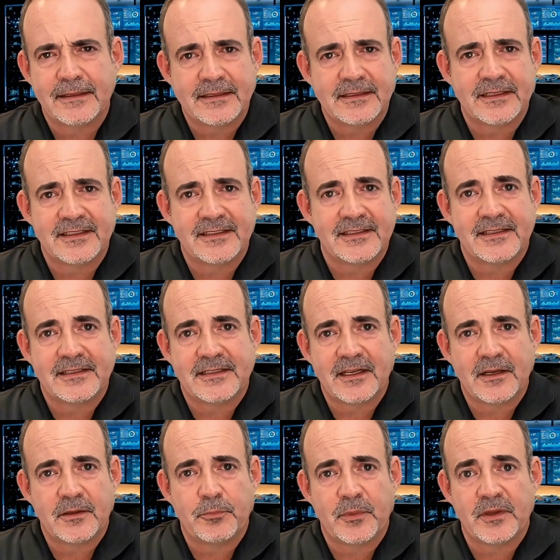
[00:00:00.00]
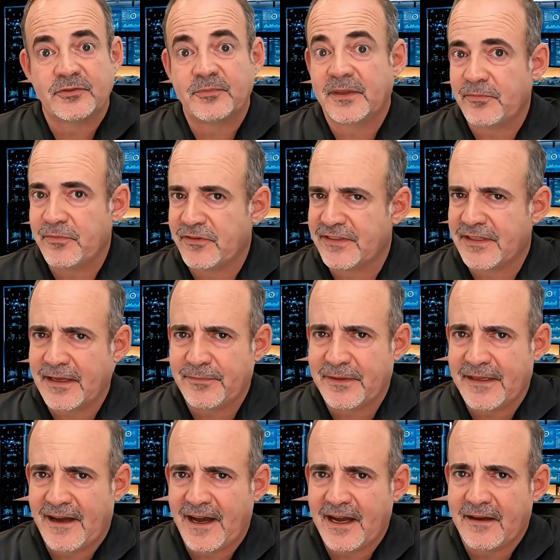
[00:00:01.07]
This is the skill most people skip
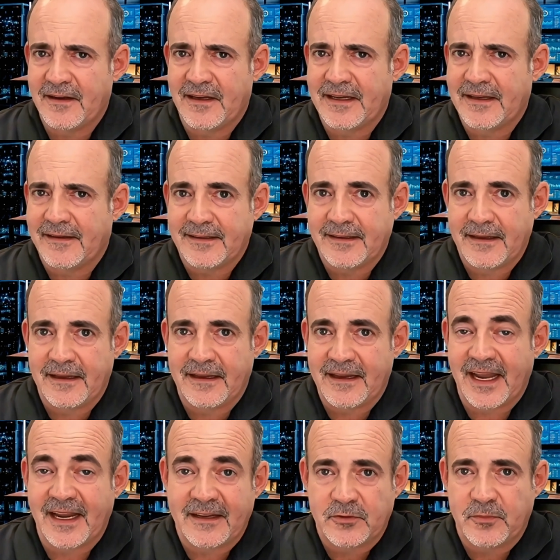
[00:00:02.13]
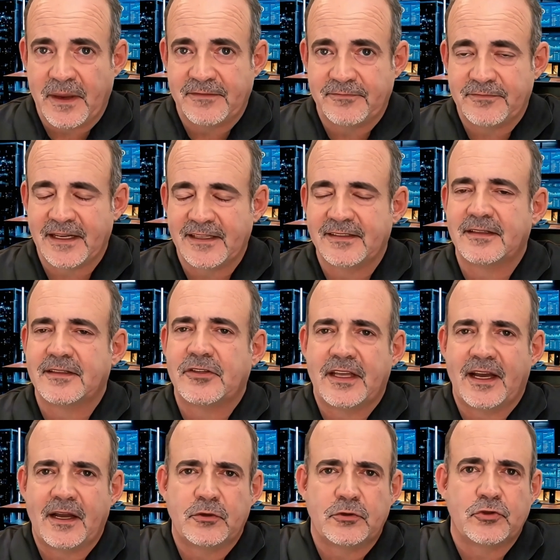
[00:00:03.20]
entirely, and it's why faceless
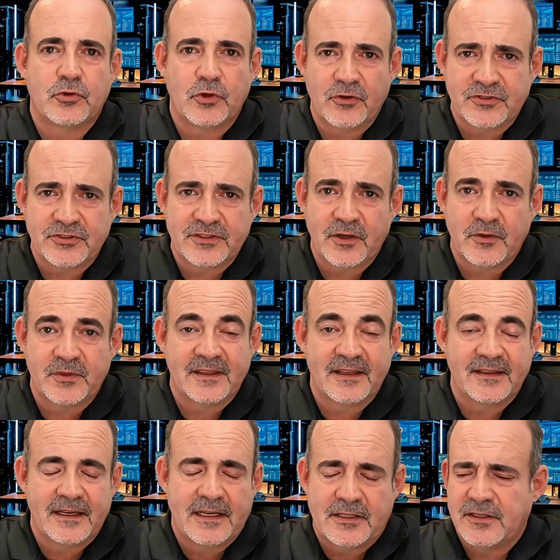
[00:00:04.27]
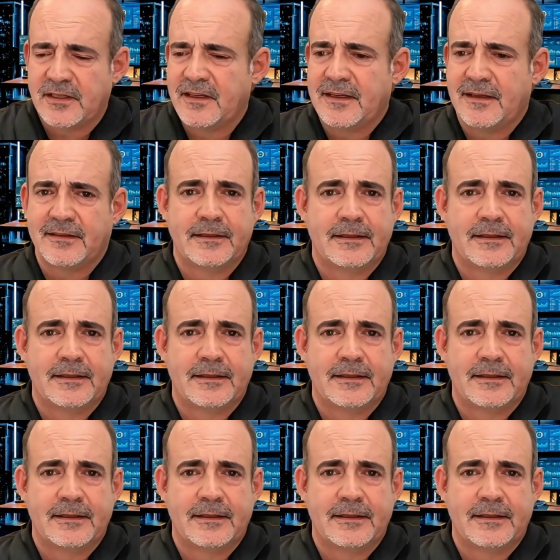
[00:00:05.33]
channels grow slower than they should.